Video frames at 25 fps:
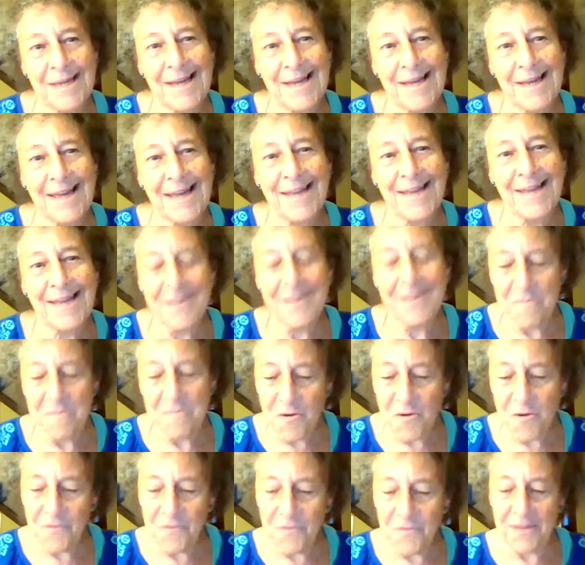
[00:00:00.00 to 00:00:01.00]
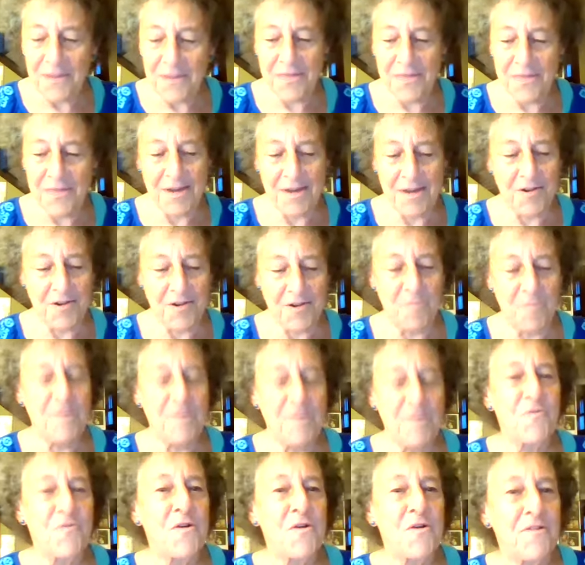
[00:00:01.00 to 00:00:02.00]
in the movie theater
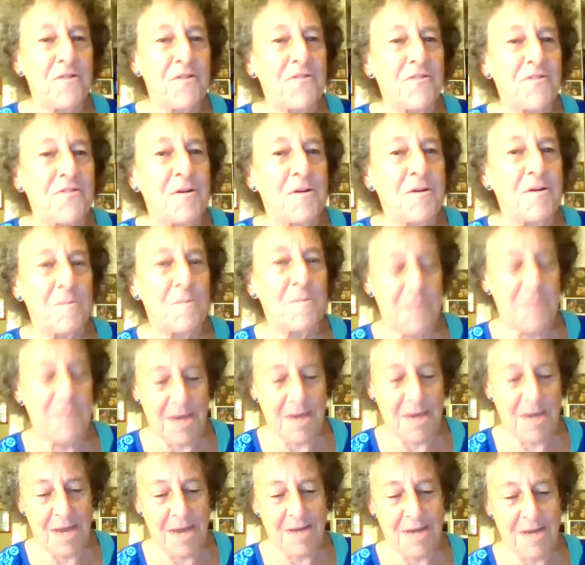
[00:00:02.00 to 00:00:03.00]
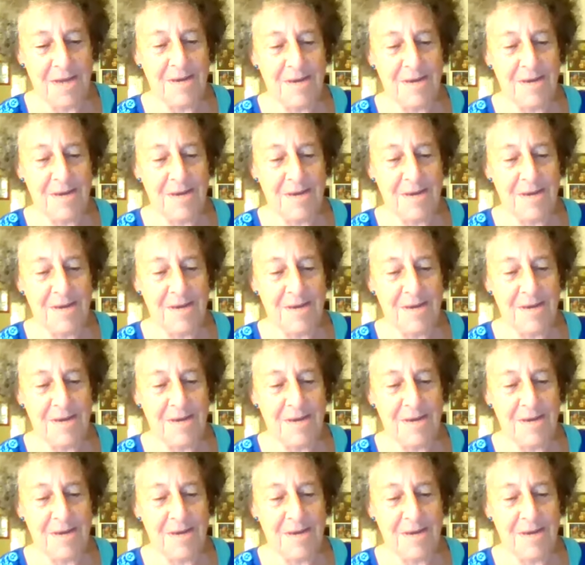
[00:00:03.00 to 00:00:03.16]
before the film began.